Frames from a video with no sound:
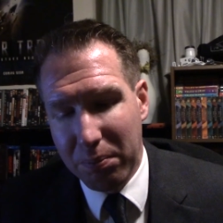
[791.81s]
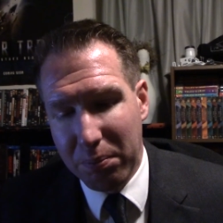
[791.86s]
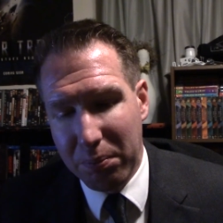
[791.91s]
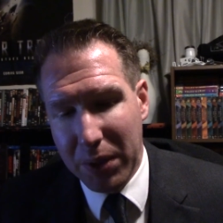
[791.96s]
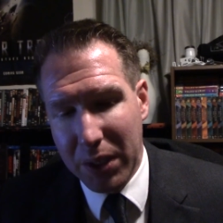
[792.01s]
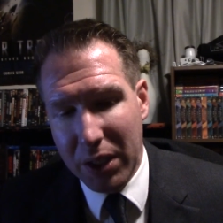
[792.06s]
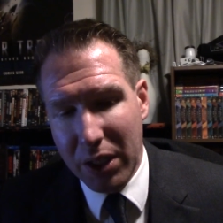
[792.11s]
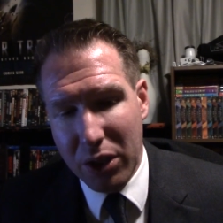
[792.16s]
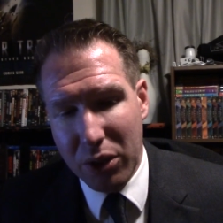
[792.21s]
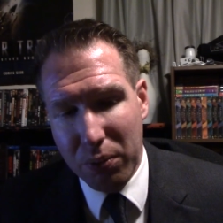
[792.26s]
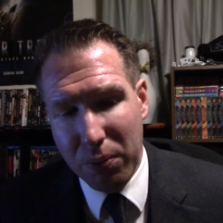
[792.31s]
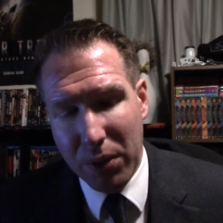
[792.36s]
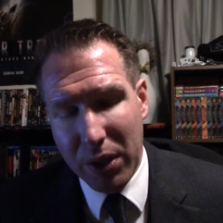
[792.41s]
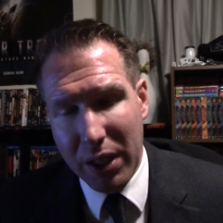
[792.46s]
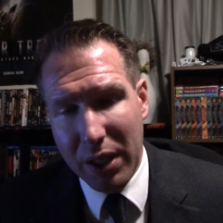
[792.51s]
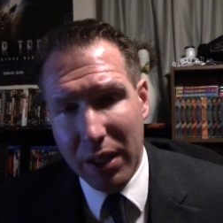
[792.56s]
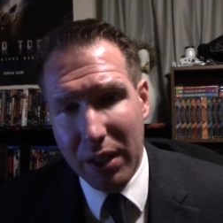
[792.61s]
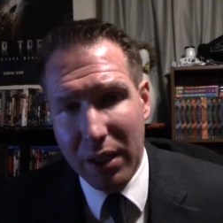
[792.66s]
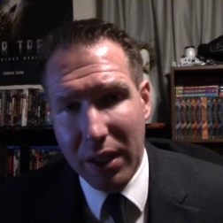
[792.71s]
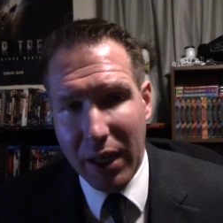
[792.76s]
But this
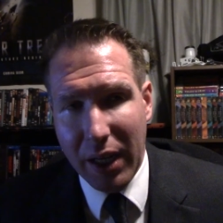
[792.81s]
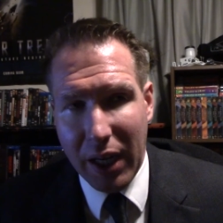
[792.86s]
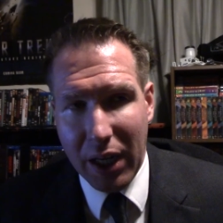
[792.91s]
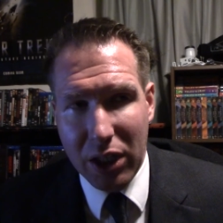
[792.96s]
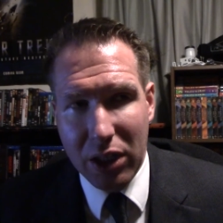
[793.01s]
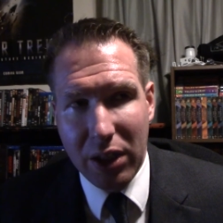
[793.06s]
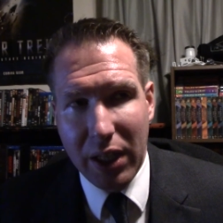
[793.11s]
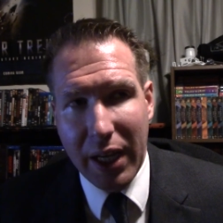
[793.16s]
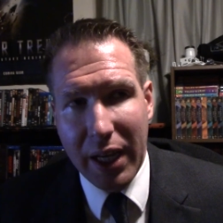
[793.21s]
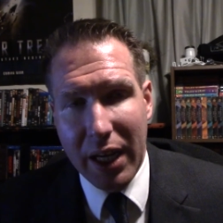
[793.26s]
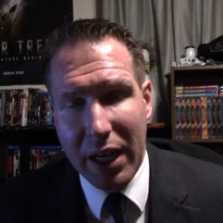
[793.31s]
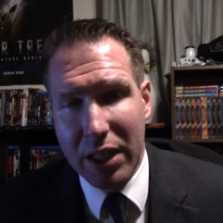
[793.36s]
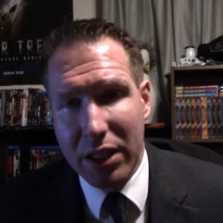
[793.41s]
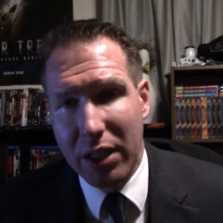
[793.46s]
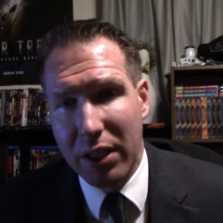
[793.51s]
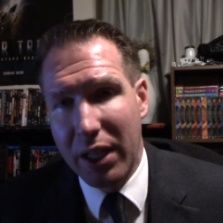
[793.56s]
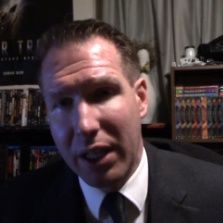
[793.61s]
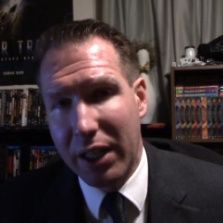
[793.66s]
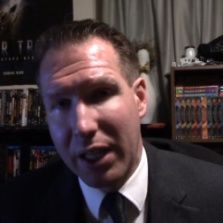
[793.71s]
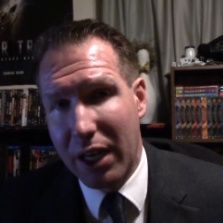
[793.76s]
one actually has
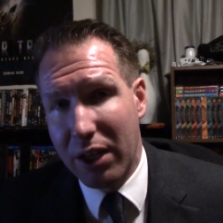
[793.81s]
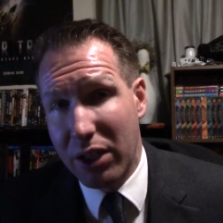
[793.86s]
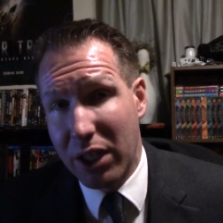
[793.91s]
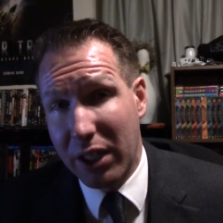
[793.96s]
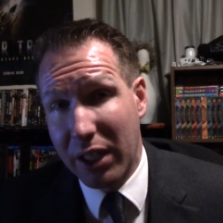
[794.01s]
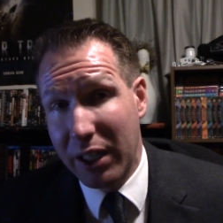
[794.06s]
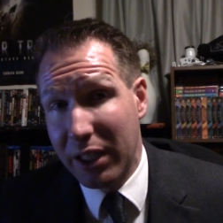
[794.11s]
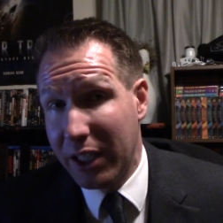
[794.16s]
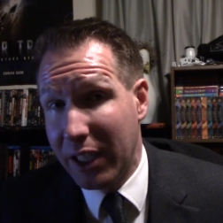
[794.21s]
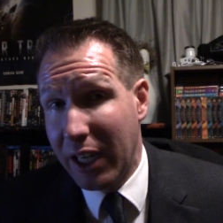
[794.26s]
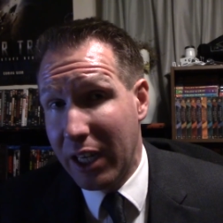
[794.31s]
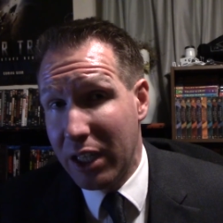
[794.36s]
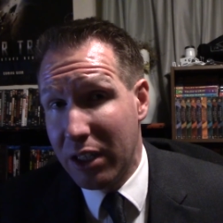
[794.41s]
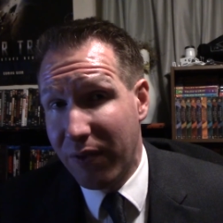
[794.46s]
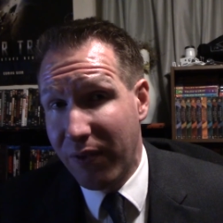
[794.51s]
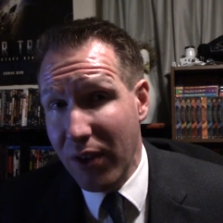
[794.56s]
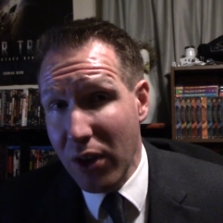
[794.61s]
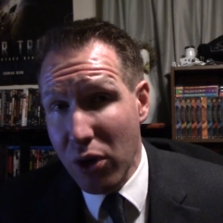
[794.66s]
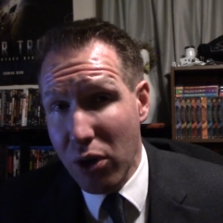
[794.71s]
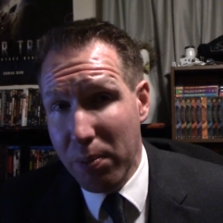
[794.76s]
a nostalgic 1980s
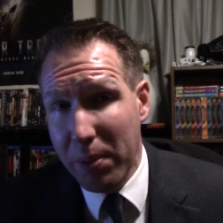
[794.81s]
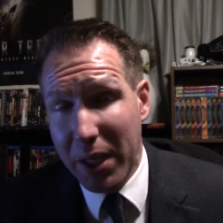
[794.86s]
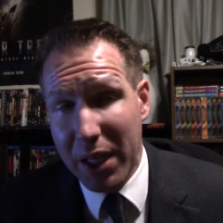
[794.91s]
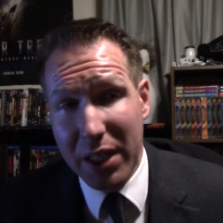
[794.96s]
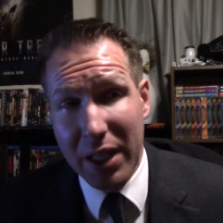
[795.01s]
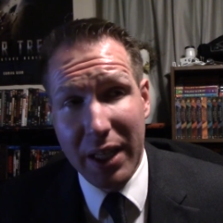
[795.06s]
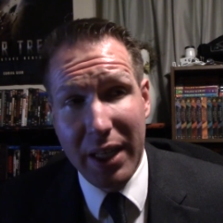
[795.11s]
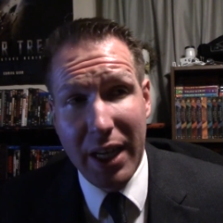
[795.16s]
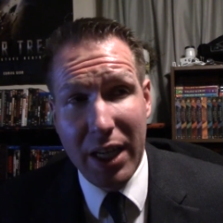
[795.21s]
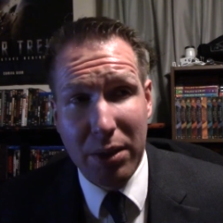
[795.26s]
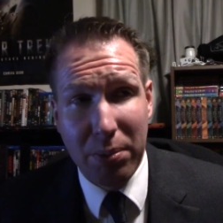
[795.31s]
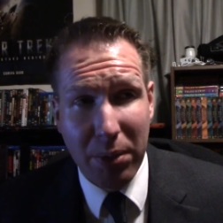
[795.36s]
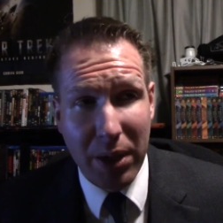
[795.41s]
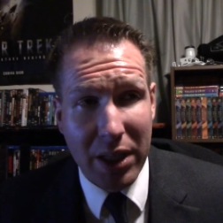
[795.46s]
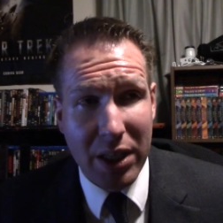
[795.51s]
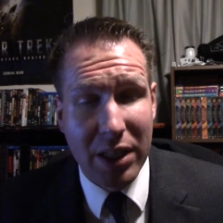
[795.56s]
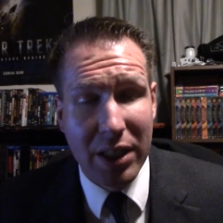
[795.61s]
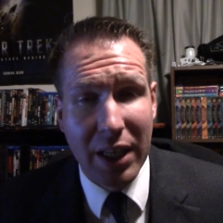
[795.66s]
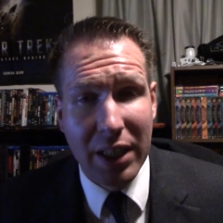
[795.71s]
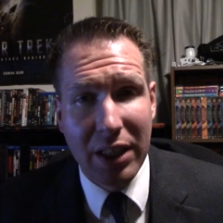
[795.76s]
feel because it takes
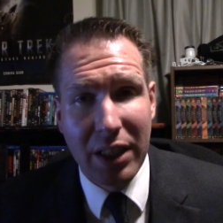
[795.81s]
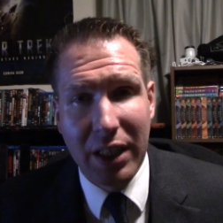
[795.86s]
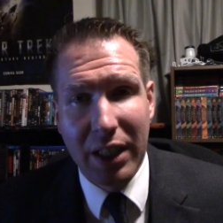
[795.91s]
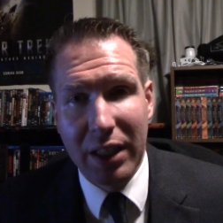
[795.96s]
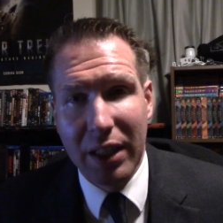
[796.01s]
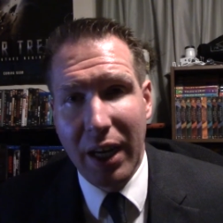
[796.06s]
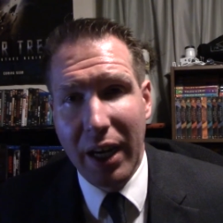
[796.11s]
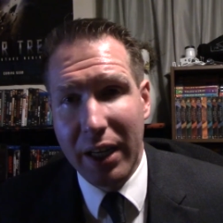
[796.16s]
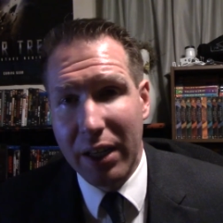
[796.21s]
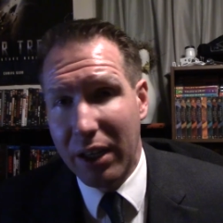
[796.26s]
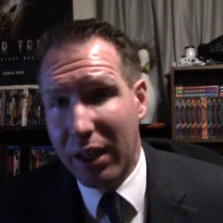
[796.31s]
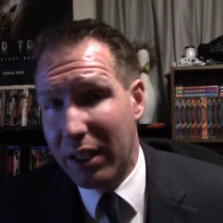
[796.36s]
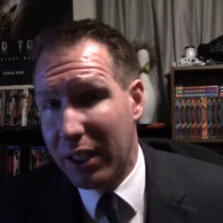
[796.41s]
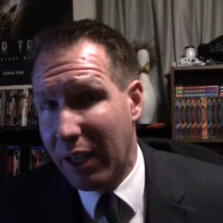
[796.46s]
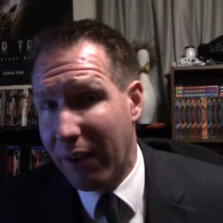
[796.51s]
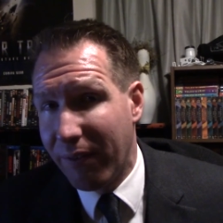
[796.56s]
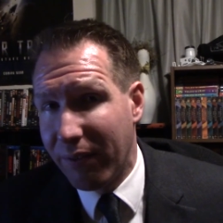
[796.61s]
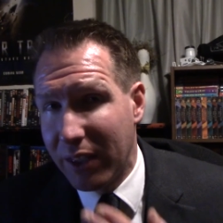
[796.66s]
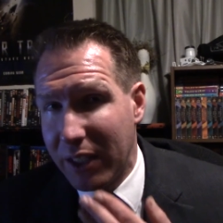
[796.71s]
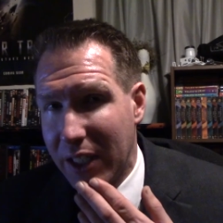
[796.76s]
place in 1989. You can
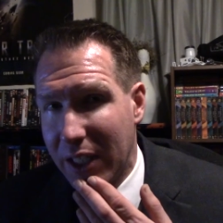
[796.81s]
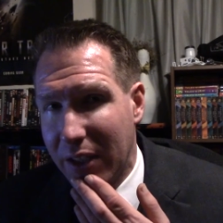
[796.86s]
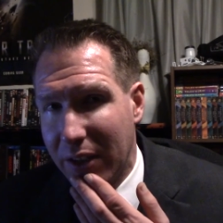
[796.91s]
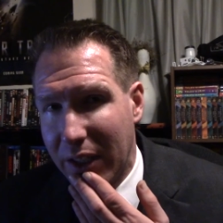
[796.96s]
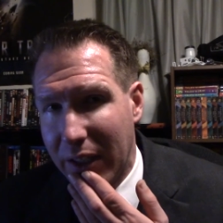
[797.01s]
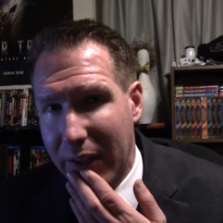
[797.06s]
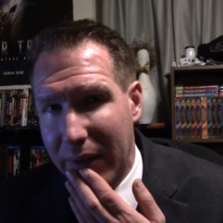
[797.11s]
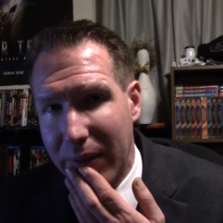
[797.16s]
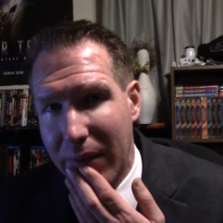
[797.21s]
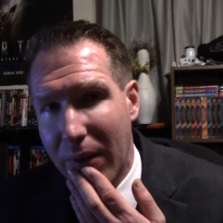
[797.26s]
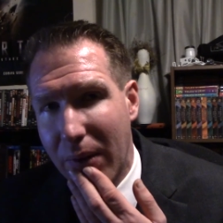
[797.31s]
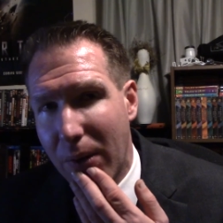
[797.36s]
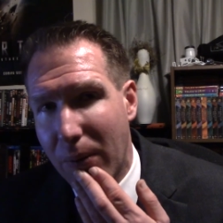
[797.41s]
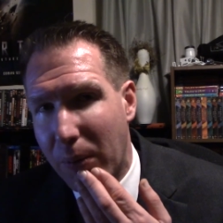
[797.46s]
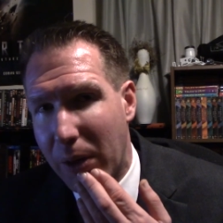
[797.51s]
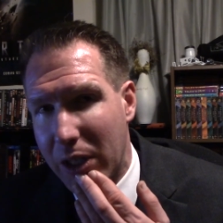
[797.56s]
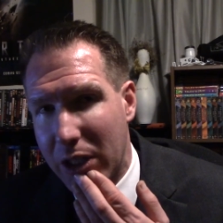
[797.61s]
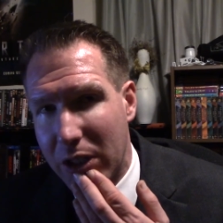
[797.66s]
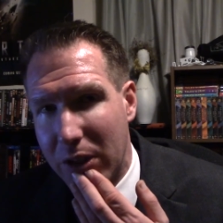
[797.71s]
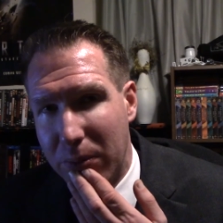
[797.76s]
definitely tell that
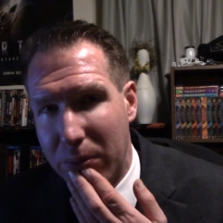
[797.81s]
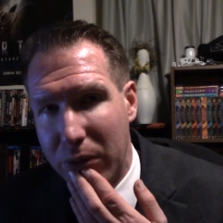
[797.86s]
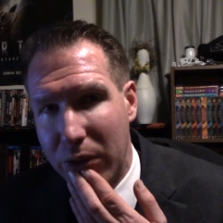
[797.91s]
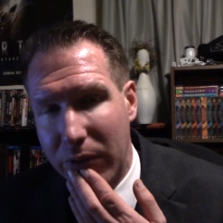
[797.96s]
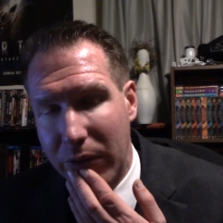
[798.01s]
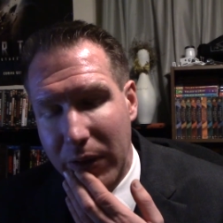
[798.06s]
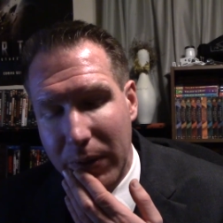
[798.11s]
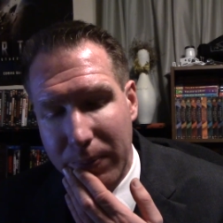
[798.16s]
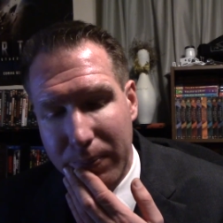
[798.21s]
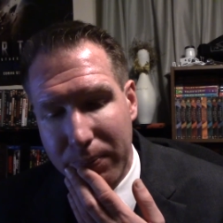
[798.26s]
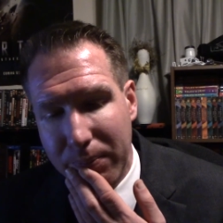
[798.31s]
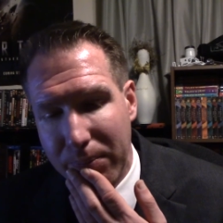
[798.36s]
watching the movie.